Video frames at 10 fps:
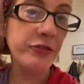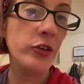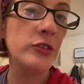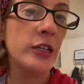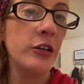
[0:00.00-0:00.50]

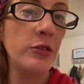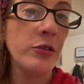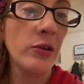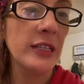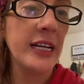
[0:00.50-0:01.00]
furloughed
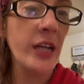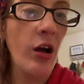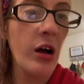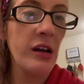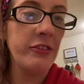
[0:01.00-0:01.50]
or laid
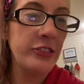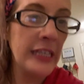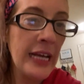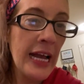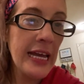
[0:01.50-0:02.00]
off.
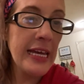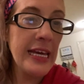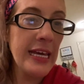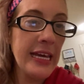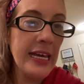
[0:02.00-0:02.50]

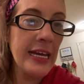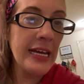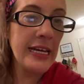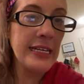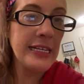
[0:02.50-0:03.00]

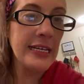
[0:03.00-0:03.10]
And